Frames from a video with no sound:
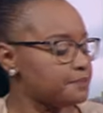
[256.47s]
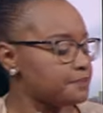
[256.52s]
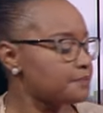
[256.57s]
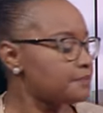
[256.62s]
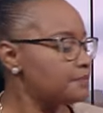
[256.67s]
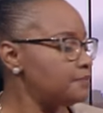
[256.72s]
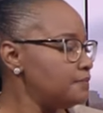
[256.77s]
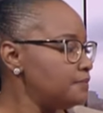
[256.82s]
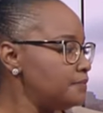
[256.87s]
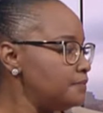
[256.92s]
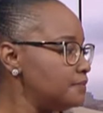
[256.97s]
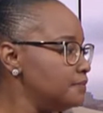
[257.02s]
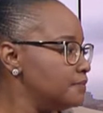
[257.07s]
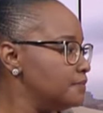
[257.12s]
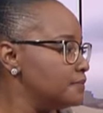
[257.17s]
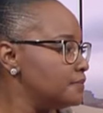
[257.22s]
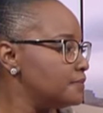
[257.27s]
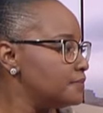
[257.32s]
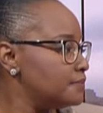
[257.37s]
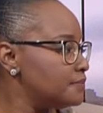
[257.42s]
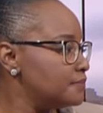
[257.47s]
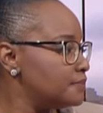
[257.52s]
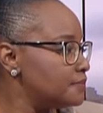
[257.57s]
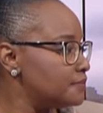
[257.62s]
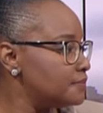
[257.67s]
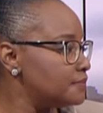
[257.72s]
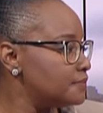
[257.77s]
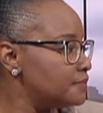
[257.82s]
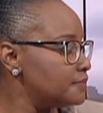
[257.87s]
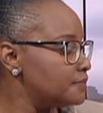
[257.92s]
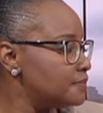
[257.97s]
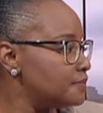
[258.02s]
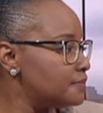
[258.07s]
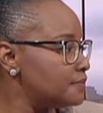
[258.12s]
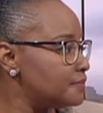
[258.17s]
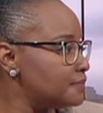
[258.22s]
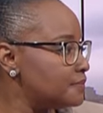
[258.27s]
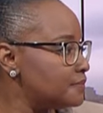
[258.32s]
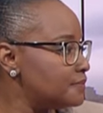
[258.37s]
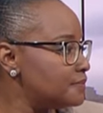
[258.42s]

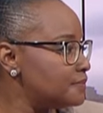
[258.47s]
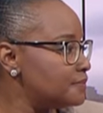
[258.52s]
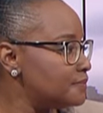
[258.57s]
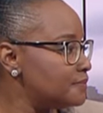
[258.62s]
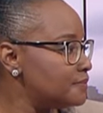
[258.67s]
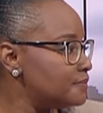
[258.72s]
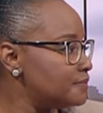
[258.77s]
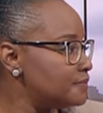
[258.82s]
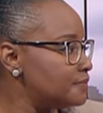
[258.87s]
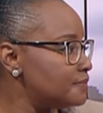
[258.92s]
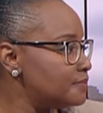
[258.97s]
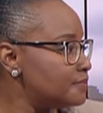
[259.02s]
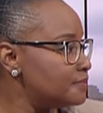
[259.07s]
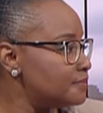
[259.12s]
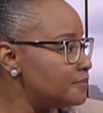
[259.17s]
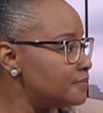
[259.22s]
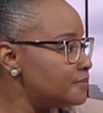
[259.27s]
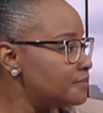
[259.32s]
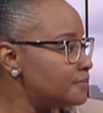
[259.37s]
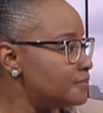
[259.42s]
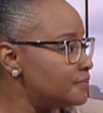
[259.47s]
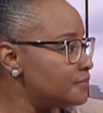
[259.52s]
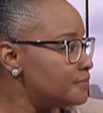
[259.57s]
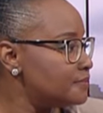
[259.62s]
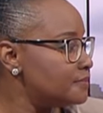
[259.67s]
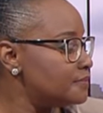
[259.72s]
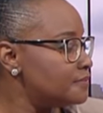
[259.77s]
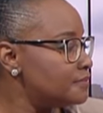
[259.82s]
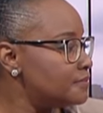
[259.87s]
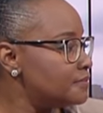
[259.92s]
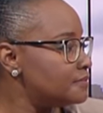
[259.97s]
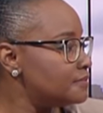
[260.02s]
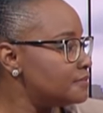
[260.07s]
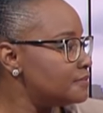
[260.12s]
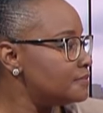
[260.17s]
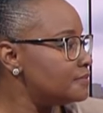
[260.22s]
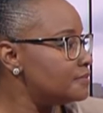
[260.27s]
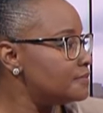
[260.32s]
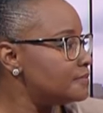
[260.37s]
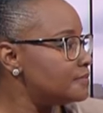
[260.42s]

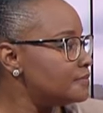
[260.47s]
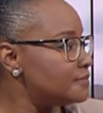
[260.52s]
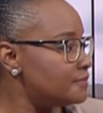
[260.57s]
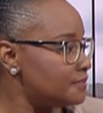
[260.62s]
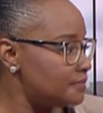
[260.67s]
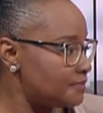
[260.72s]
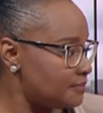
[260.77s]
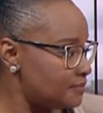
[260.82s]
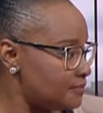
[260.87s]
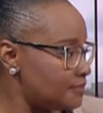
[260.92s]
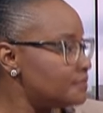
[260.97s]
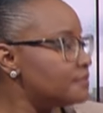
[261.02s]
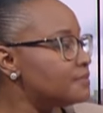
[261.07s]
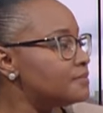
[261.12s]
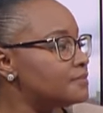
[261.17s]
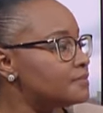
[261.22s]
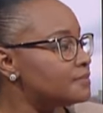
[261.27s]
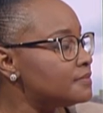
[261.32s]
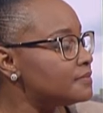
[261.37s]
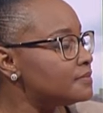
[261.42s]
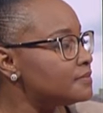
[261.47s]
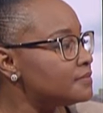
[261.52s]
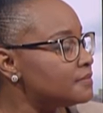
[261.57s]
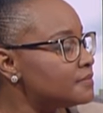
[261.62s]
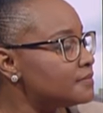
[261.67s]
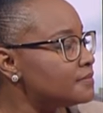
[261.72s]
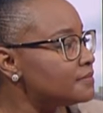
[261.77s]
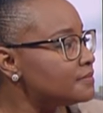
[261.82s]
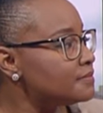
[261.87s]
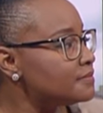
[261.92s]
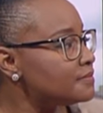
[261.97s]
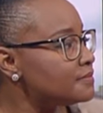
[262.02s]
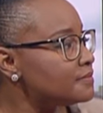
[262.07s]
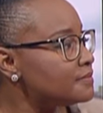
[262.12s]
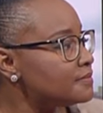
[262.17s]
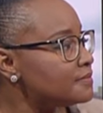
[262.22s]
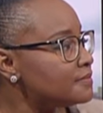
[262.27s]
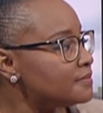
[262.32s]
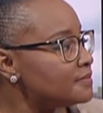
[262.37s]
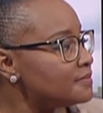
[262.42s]

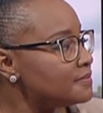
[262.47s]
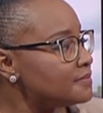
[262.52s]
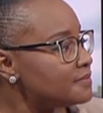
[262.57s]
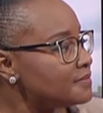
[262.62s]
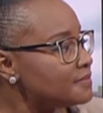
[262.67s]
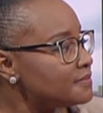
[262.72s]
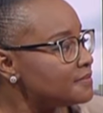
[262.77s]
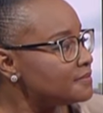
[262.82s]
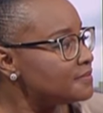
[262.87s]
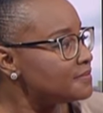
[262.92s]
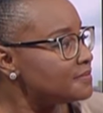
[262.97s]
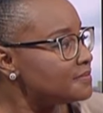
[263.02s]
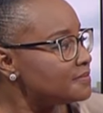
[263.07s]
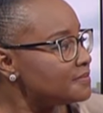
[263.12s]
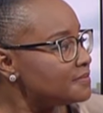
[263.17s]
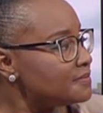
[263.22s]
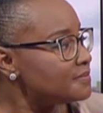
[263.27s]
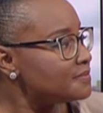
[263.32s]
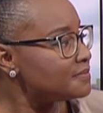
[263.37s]
This person isn't speaking.